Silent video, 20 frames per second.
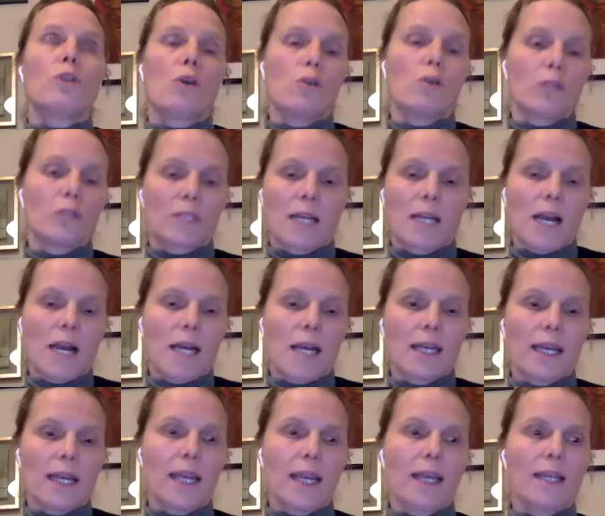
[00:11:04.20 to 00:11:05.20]
old
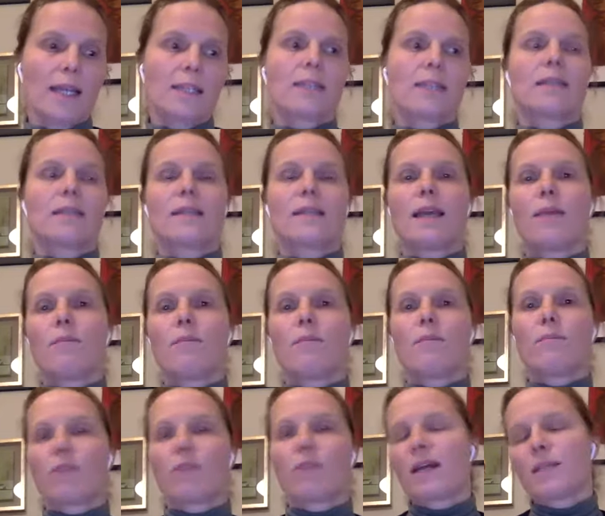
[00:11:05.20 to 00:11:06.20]
carnet, it's the same
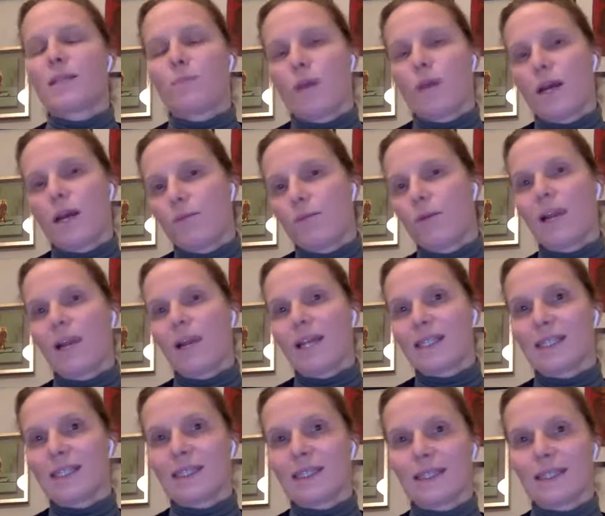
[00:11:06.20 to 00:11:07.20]
price per lesson.